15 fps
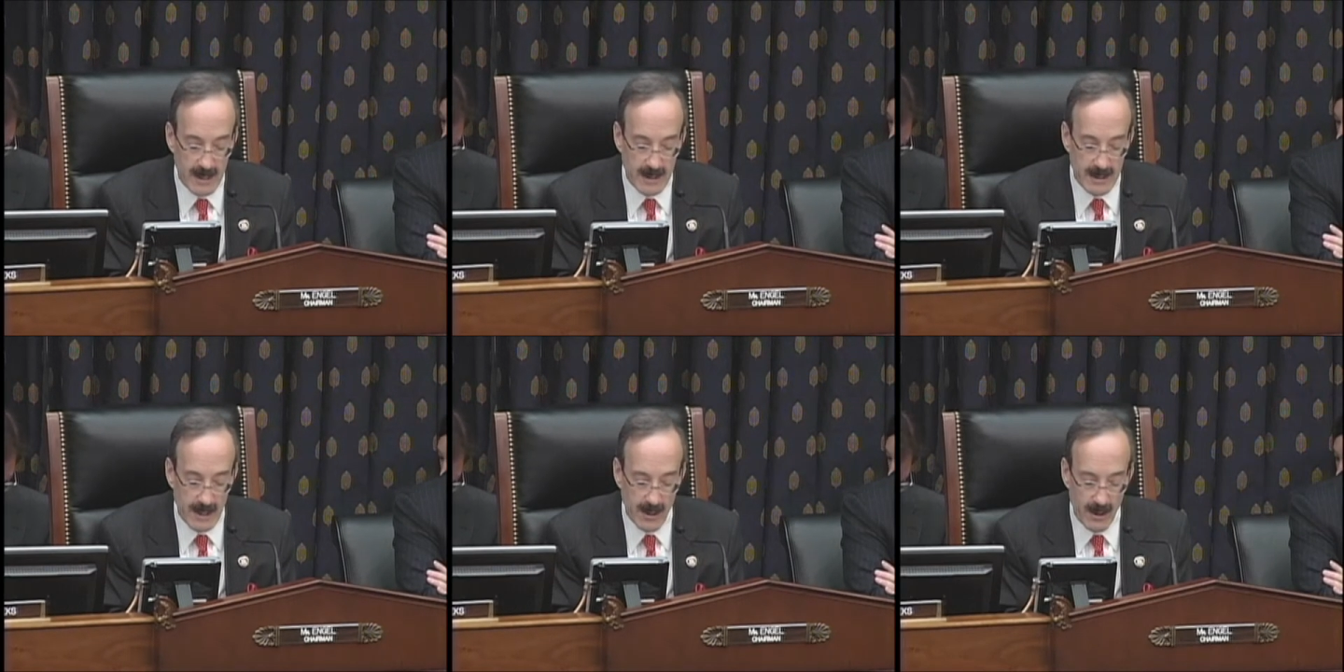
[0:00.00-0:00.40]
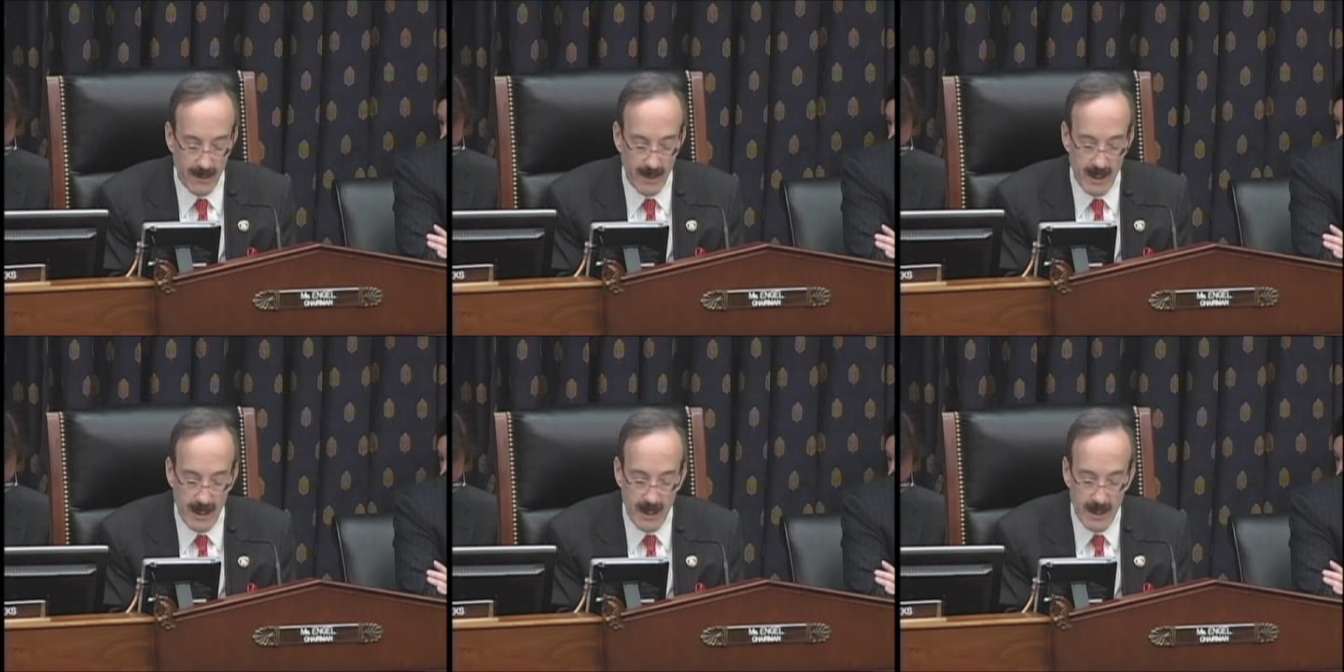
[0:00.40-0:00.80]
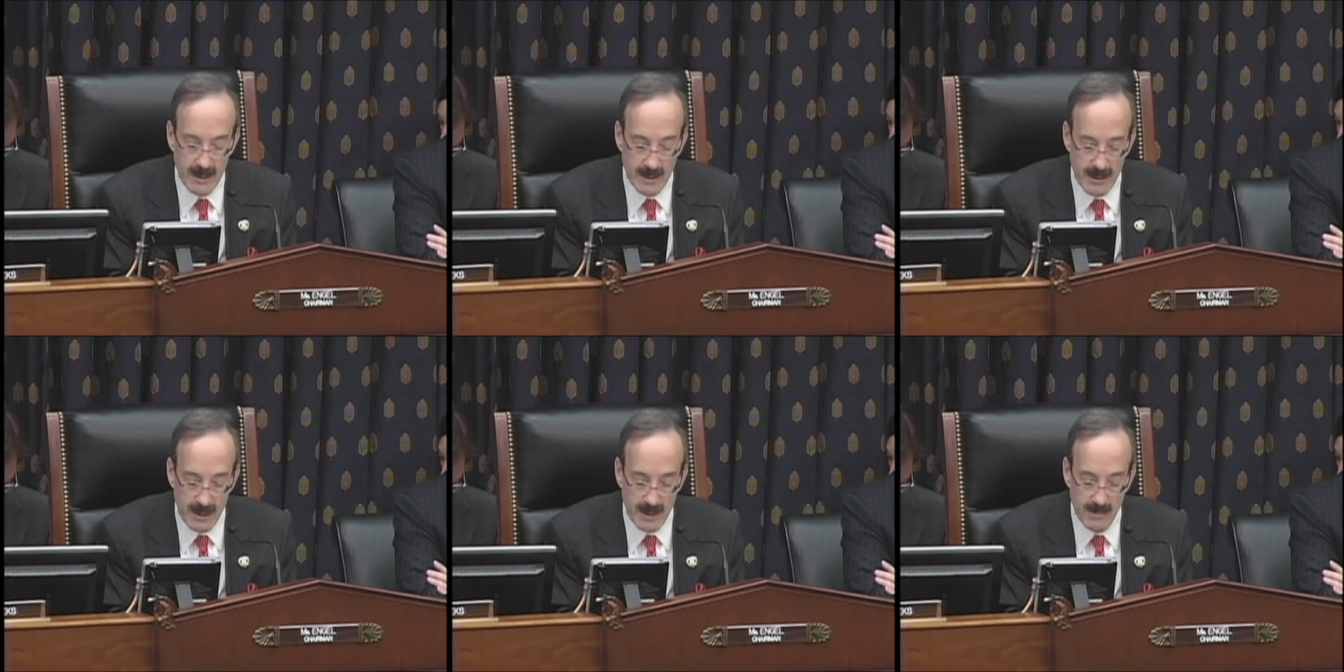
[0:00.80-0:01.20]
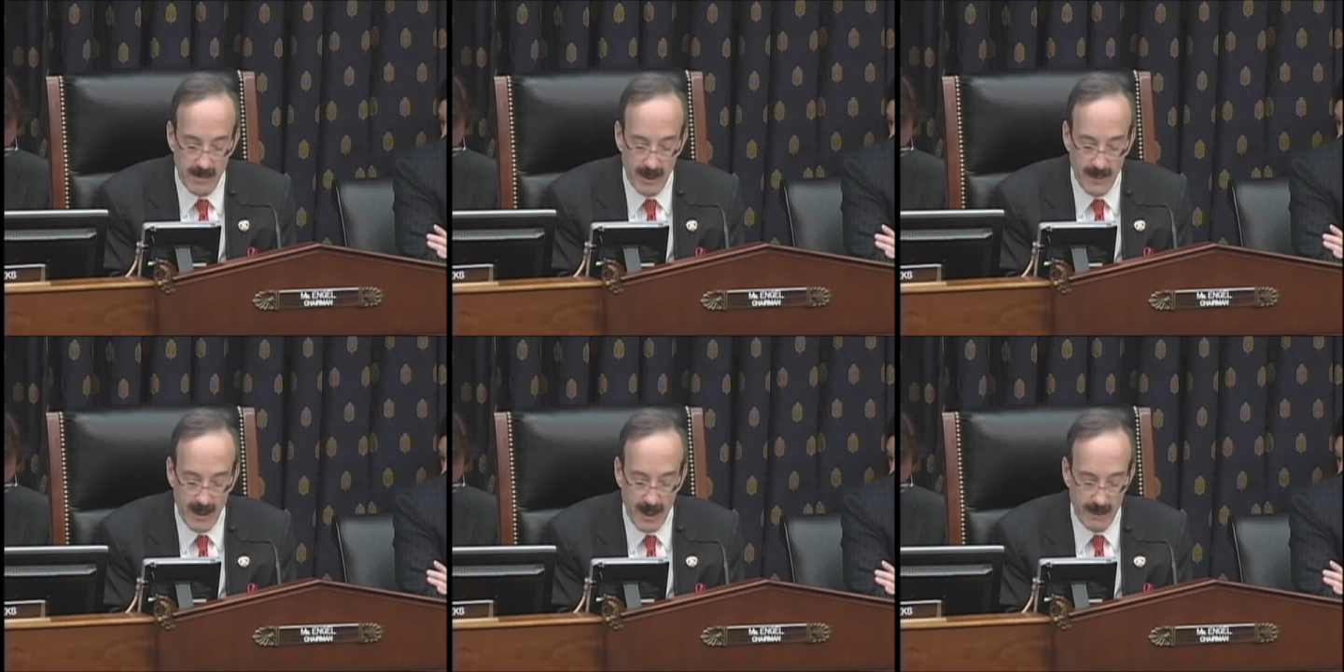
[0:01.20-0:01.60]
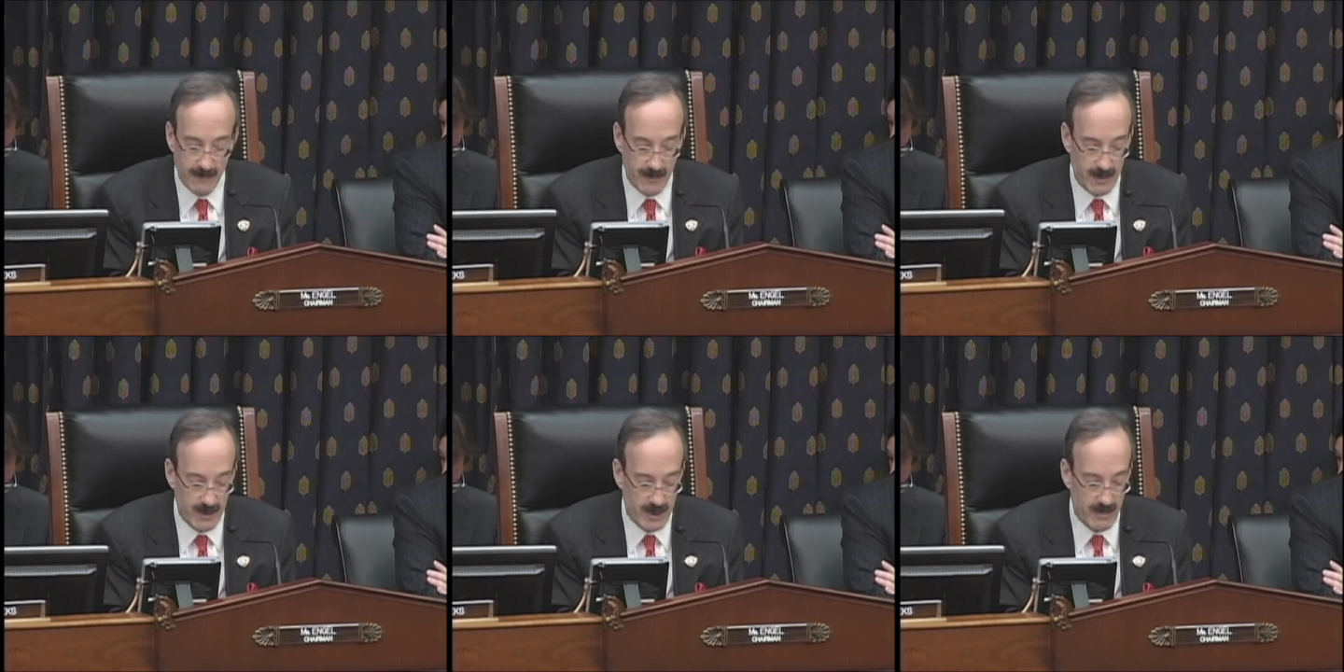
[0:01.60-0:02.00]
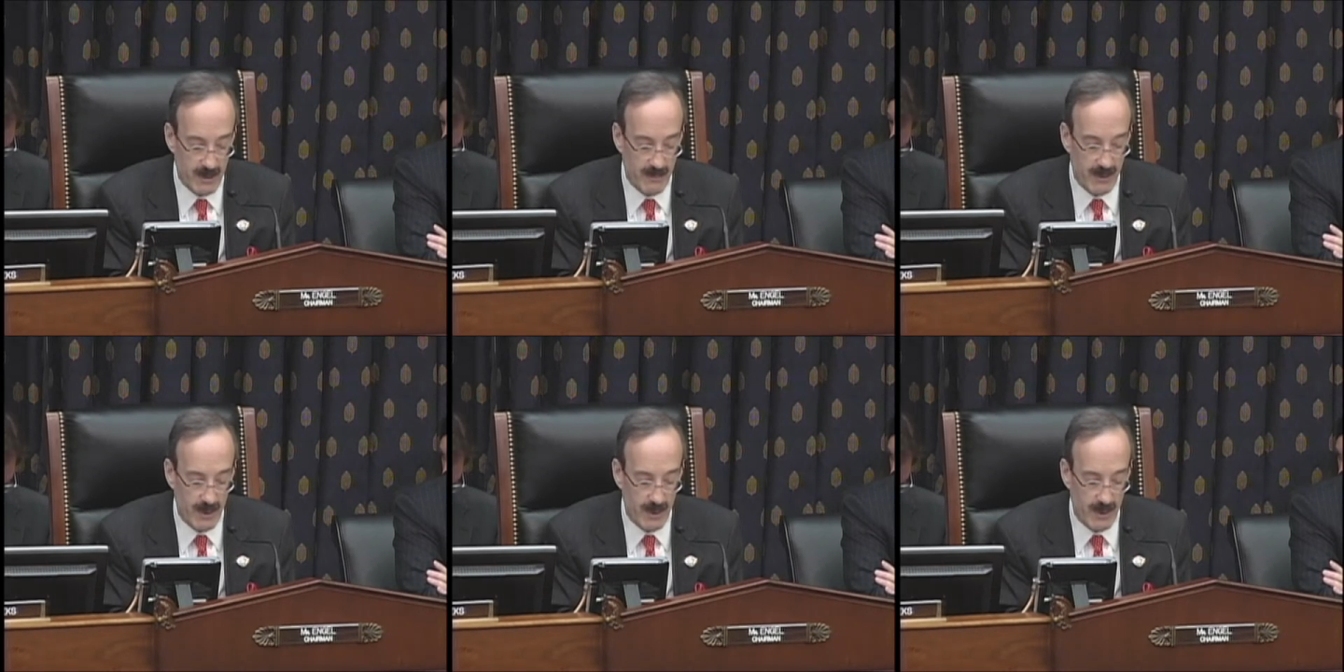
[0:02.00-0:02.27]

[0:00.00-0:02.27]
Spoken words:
said on the 6-month anniversary of